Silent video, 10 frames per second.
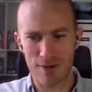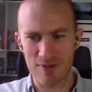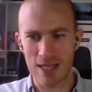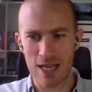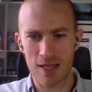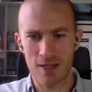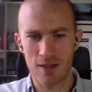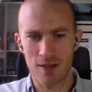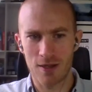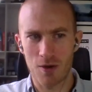was like,
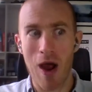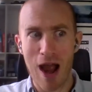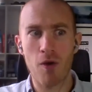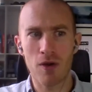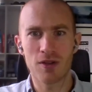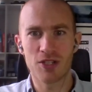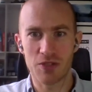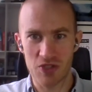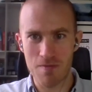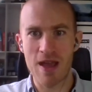wow,
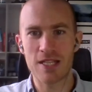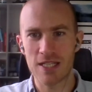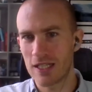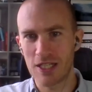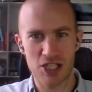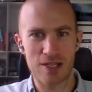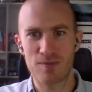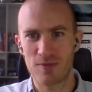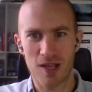she was an amazing leadership